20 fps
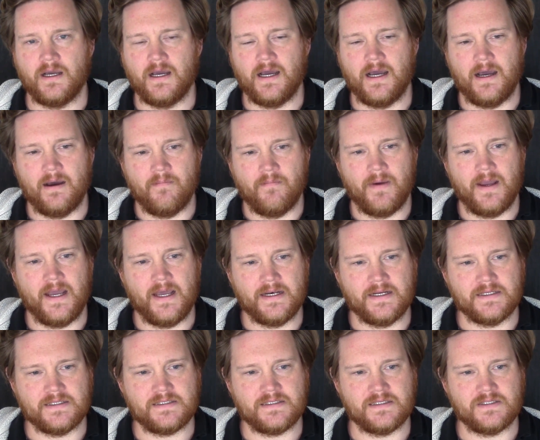and
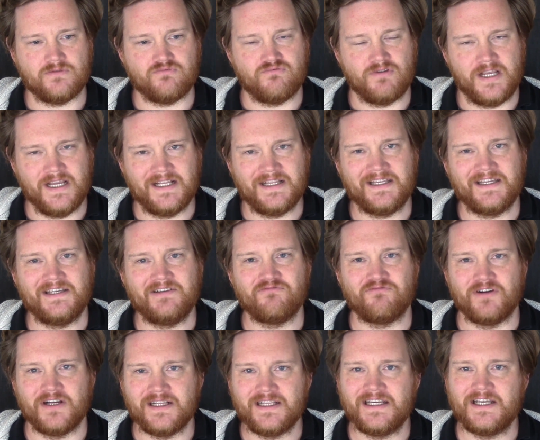it's really,
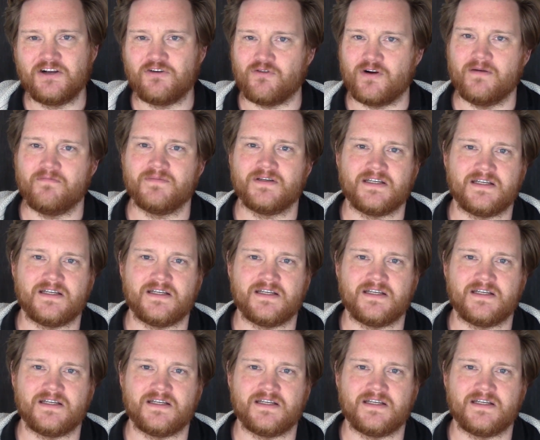really grim